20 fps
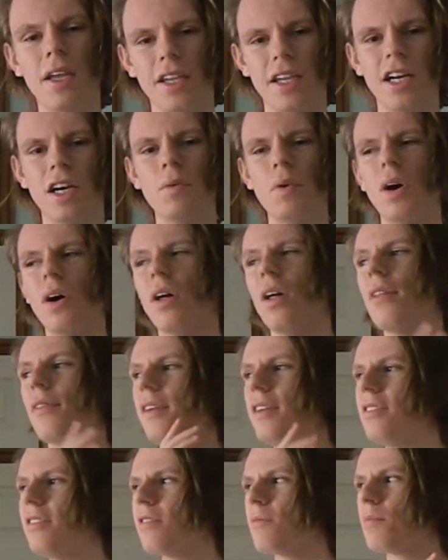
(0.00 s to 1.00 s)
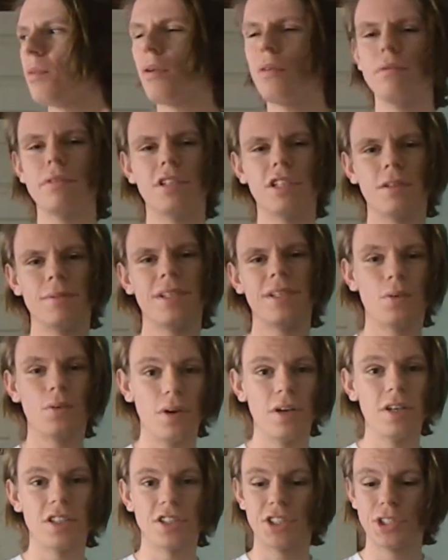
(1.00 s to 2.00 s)
You know what? This is probably going to be
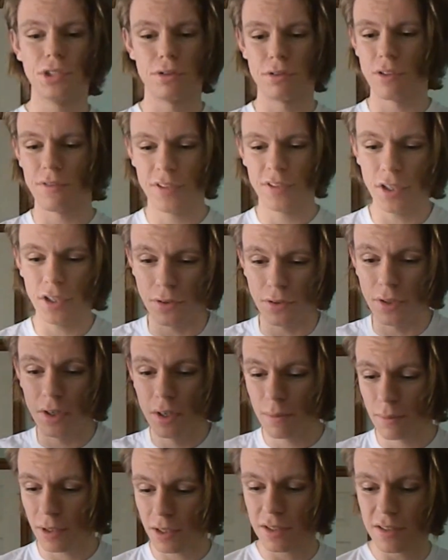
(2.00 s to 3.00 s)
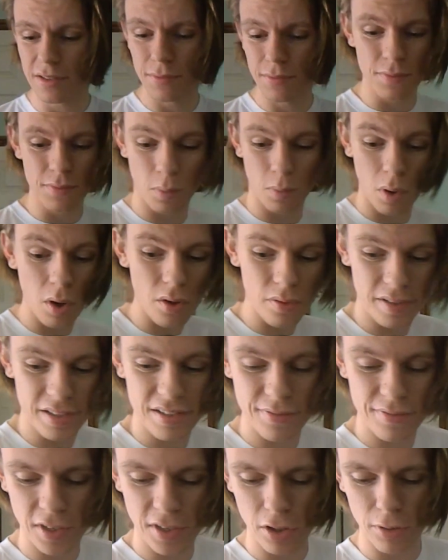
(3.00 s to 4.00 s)
quite a short review because of what
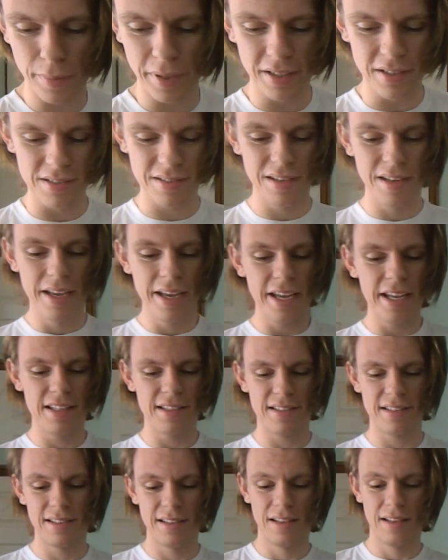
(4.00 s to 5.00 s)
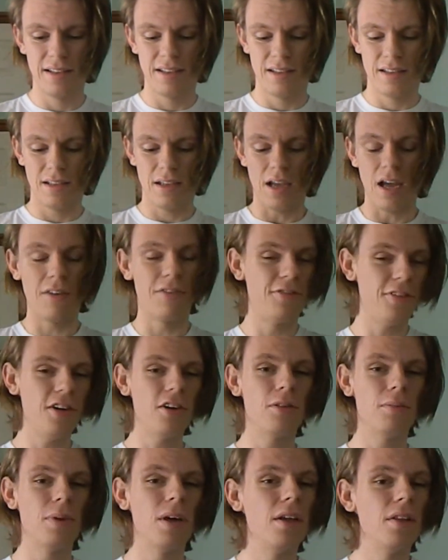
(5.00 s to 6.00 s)
this film is. It's a
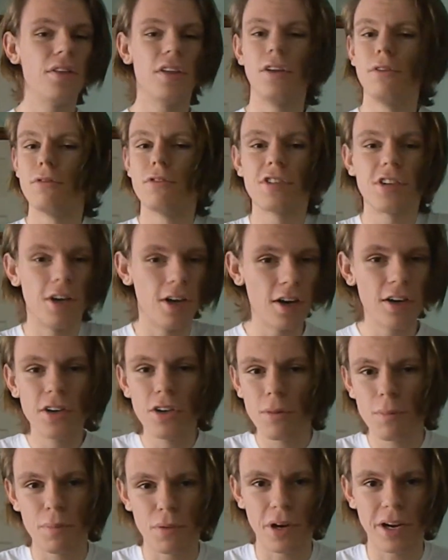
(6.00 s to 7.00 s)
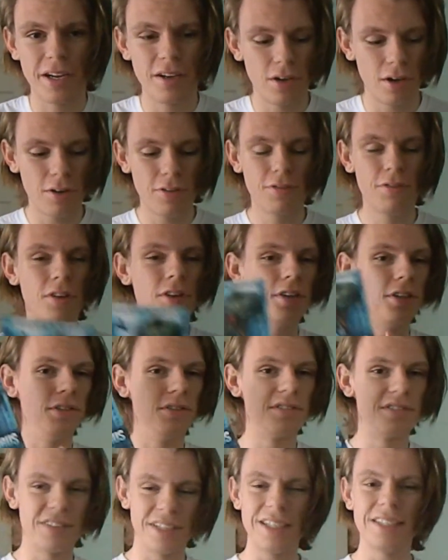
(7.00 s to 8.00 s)
film that you turn your brain off, you
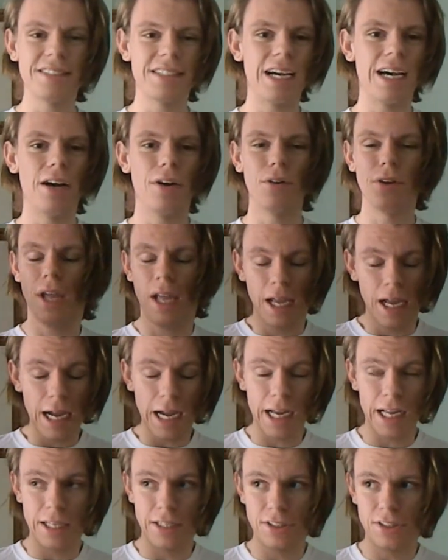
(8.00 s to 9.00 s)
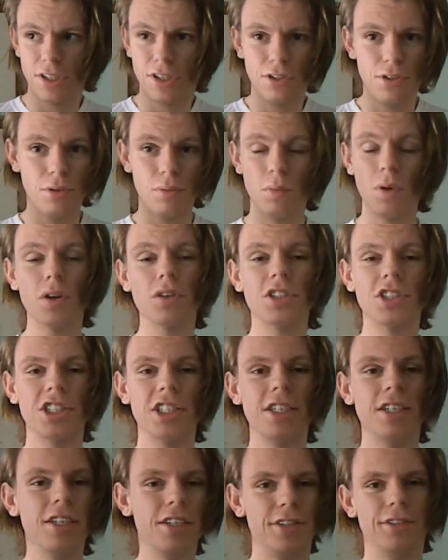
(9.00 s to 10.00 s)
sit down and you watch
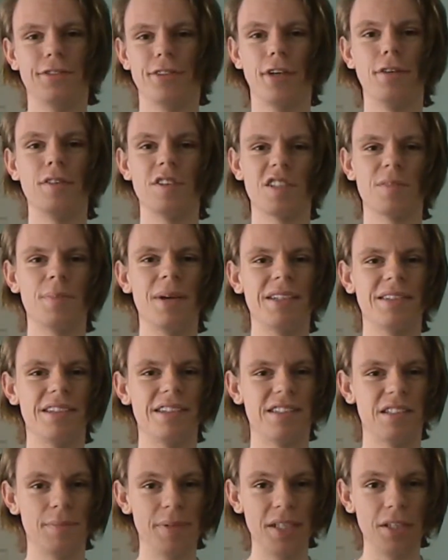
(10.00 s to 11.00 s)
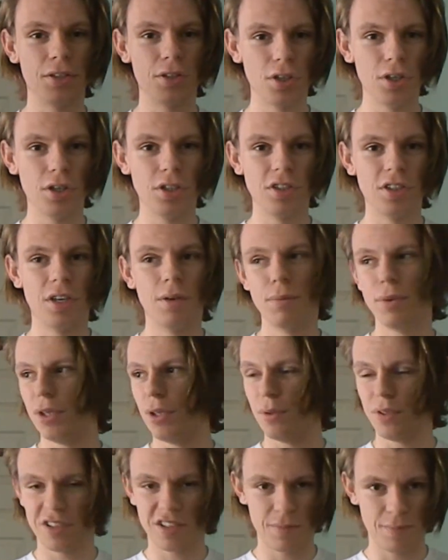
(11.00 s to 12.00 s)
it. You don't expect it to be good, but
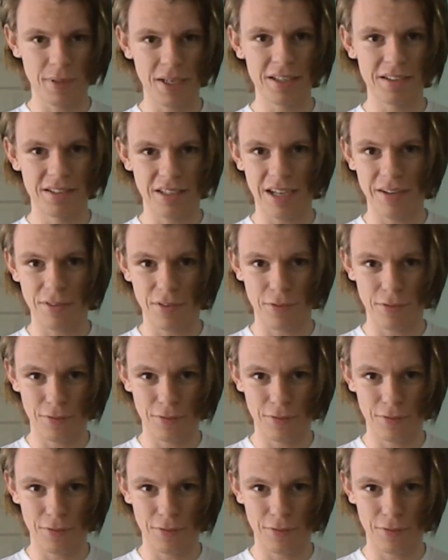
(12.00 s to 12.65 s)
you expect to have a